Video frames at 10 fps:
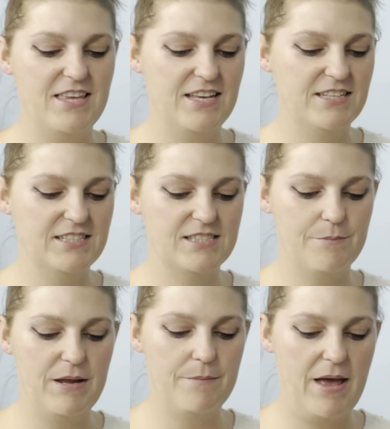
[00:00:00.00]
these
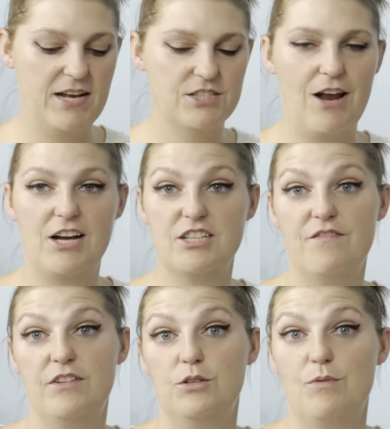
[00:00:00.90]
bean bags are actually
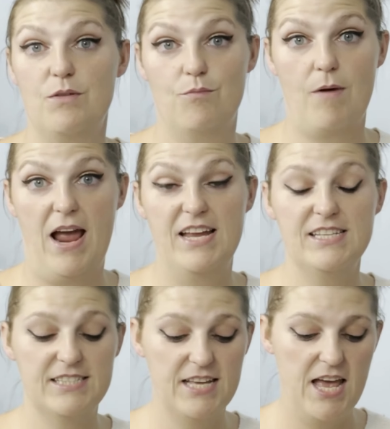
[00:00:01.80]
filled with rice